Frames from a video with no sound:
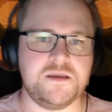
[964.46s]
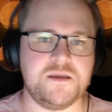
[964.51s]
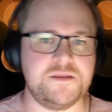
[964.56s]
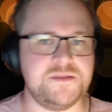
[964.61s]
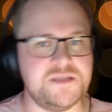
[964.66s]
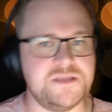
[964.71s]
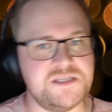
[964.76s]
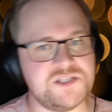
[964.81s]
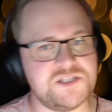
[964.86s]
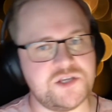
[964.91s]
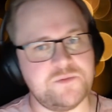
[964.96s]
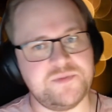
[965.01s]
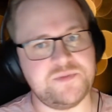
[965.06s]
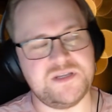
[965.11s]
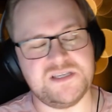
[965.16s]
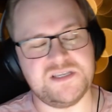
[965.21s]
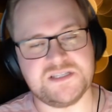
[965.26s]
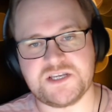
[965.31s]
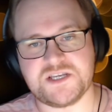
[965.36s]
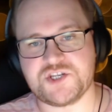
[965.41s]
And this
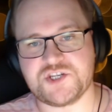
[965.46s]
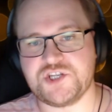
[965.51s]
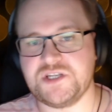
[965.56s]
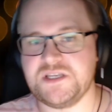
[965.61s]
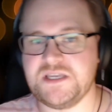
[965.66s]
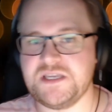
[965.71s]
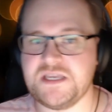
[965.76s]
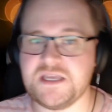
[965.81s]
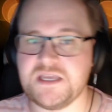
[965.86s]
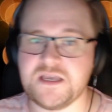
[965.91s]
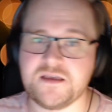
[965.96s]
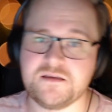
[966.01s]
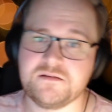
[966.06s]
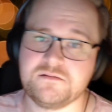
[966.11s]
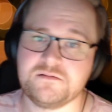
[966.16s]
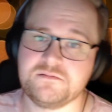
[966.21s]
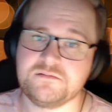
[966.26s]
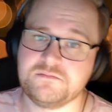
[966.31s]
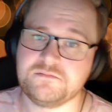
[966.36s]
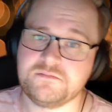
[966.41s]
company is actually
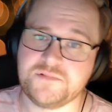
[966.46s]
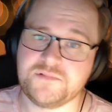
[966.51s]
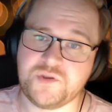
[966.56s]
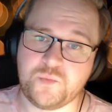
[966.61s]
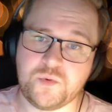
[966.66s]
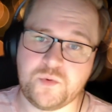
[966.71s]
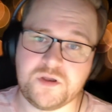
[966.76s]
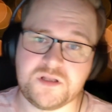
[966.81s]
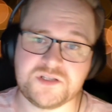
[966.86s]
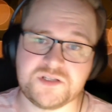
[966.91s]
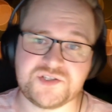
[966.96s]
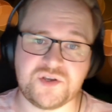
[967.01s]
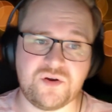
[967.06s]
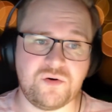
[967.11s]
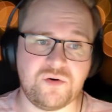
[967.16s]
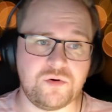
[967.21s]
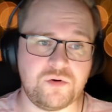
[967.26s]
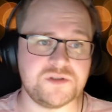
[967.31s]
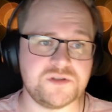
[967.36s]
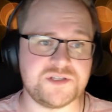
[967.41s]
the world's
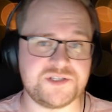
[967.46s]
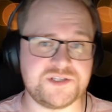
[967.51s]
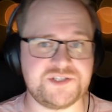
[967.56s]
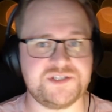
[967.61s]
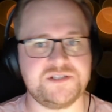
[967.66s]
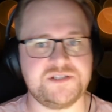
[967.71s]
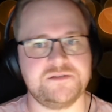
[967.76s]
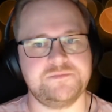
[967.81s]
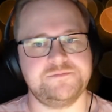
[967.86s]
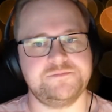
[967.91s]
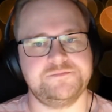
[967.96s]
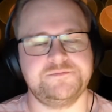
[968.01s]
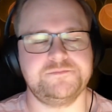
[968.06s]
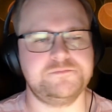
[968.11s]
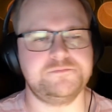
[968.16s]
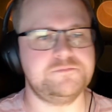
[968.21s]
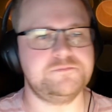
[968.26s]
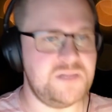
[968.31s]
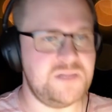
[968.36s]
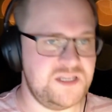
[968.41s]
oldest
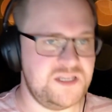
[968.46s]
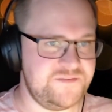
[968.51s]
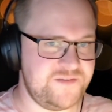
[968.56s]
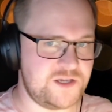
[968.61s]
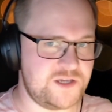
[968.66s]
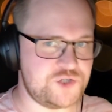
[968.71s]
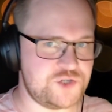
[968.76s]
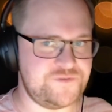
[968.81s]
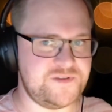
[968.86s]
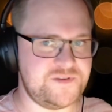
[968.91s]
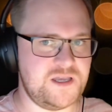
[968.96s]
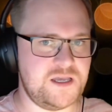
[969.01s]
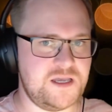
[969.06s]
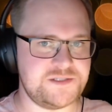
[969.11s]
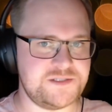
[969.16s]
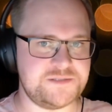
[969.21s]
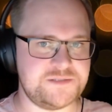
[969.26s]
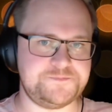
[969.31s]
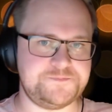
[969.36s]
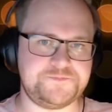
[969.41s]
manufacturer of
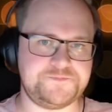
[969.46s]
cars.